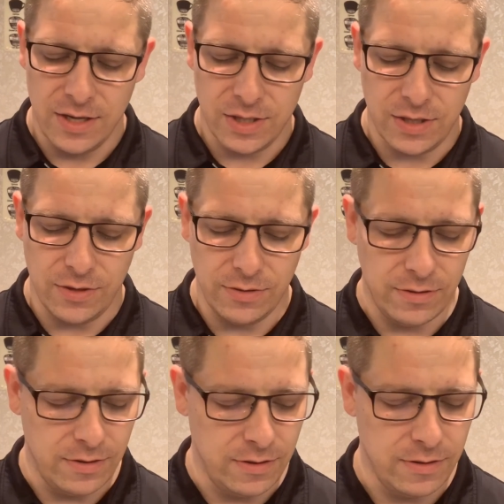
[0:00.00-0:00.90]
So
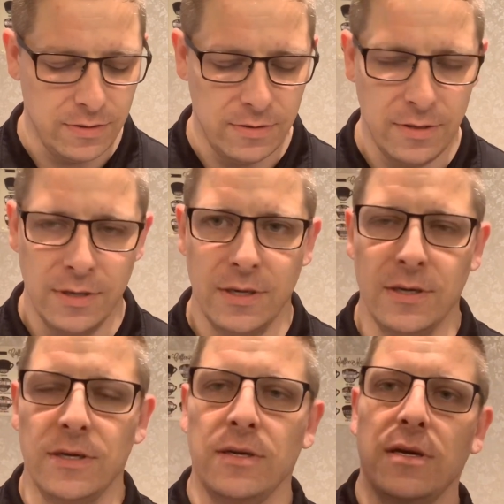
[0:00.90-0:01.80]

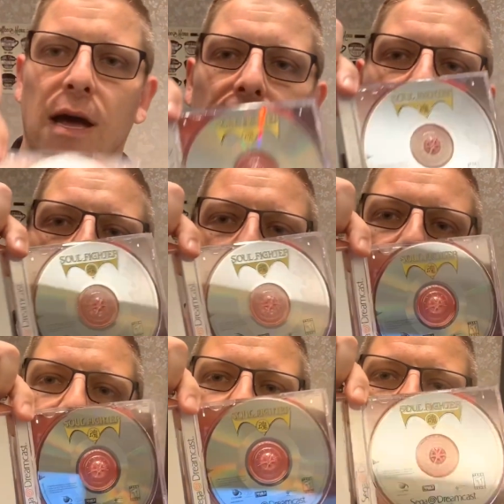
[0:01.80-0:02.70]
I don't know when I'll get to